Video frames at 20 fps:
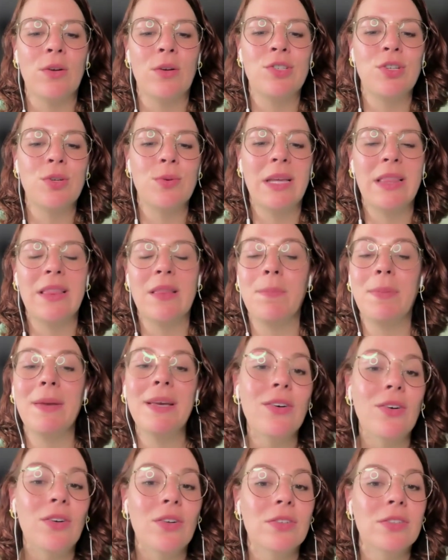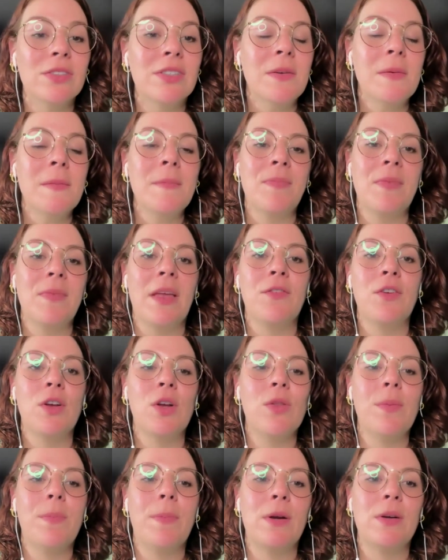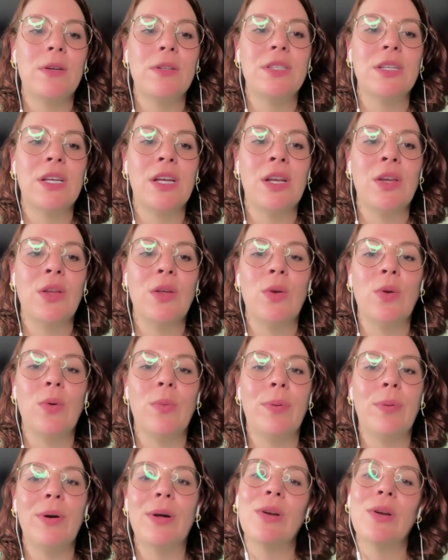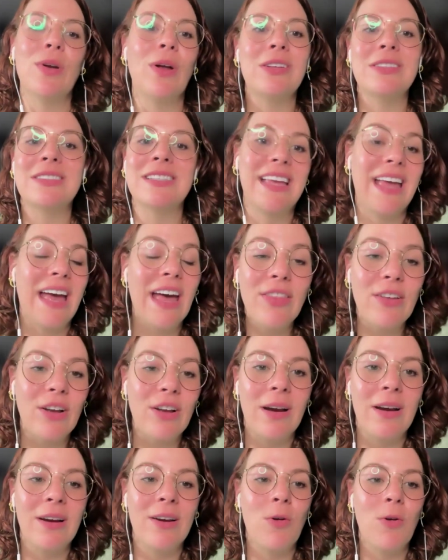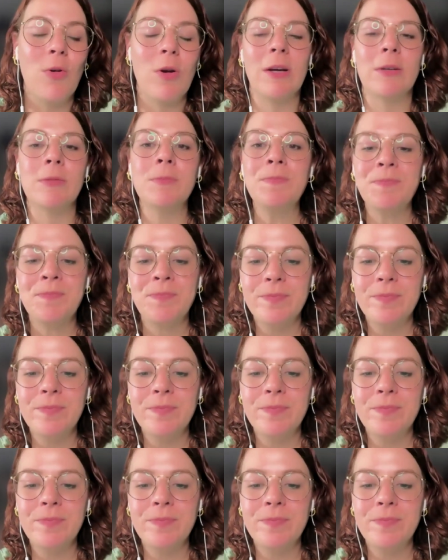doing the build, if you're the person who put it all together or